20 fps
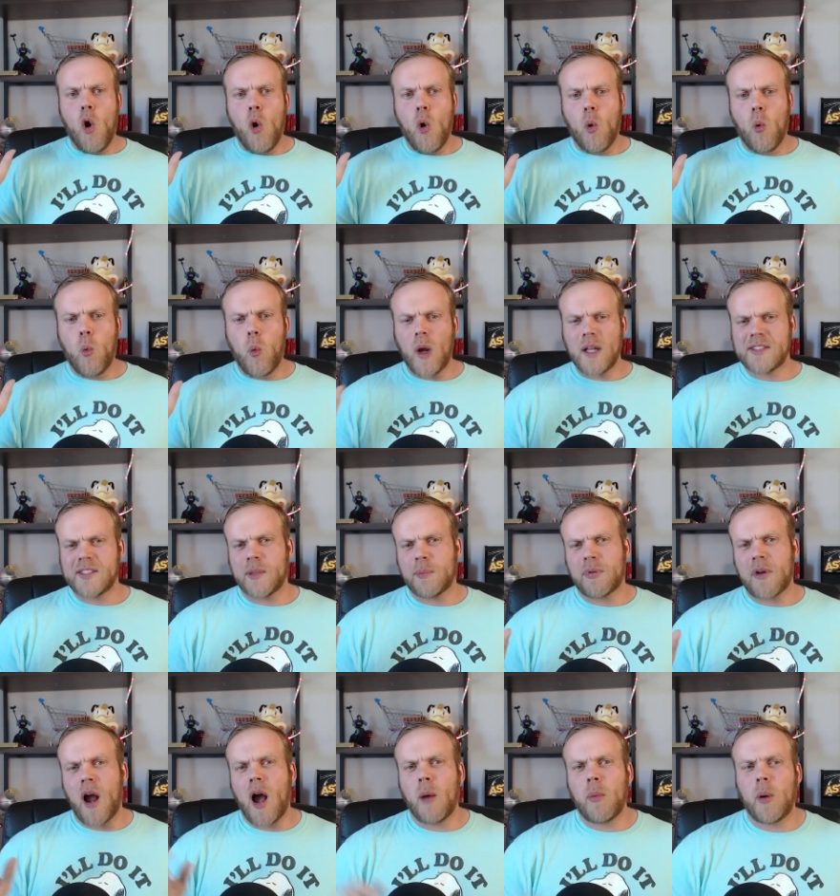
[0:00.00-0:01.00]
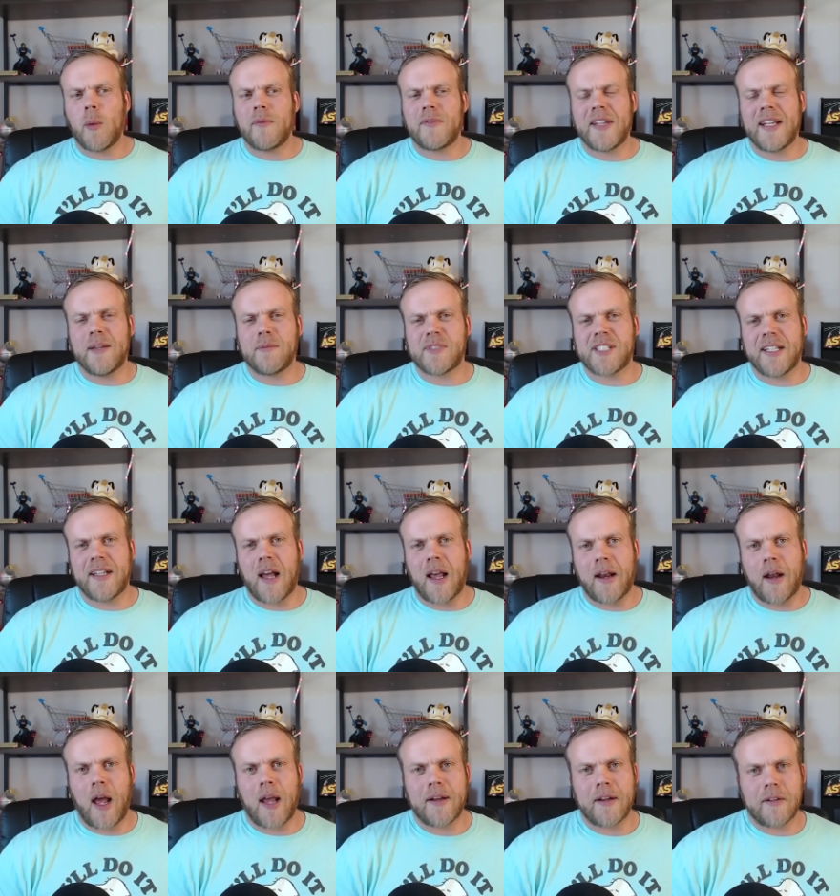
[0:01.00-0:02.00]
what's the problem with the
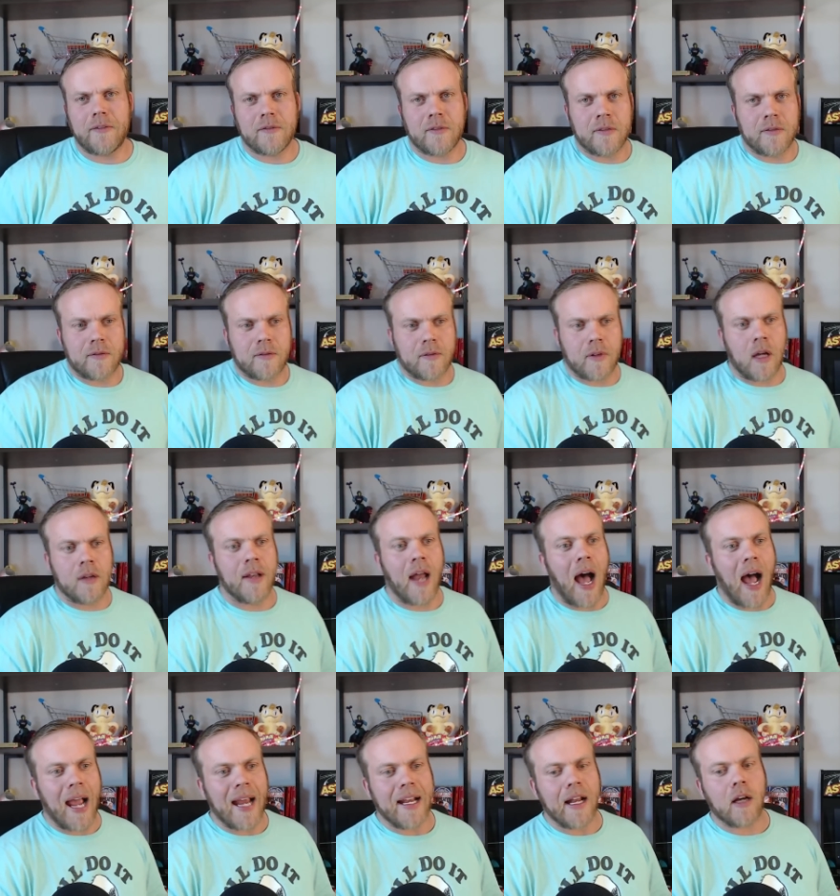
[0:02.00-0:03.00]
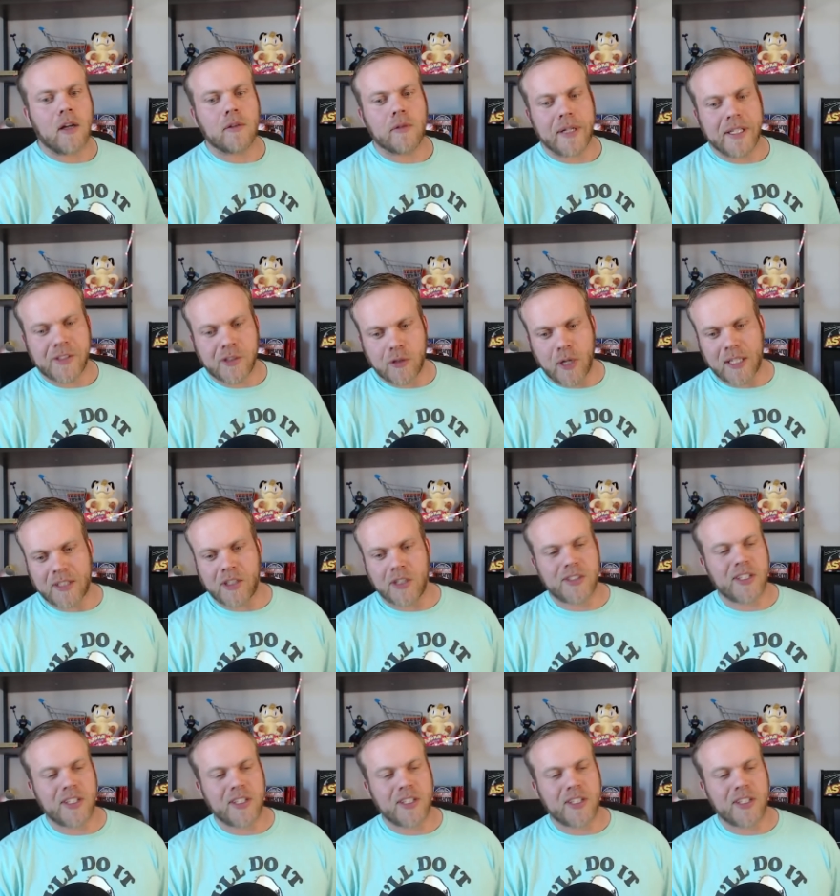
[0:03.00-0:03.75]
MC999 restriction?